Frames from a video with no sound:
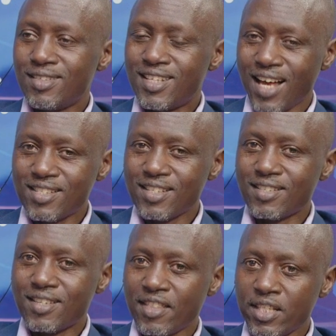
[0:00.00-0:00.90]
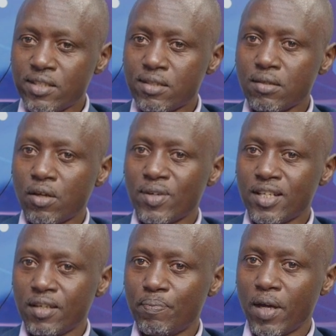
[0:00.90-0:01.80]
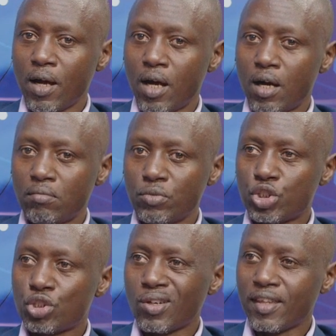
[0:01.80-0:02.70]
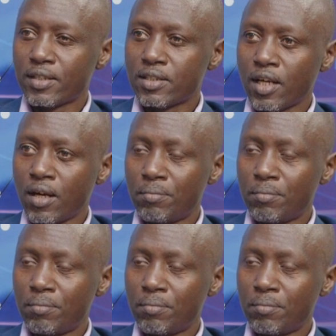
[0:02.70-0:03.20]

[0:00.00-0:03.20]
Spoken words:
doesn't this really show that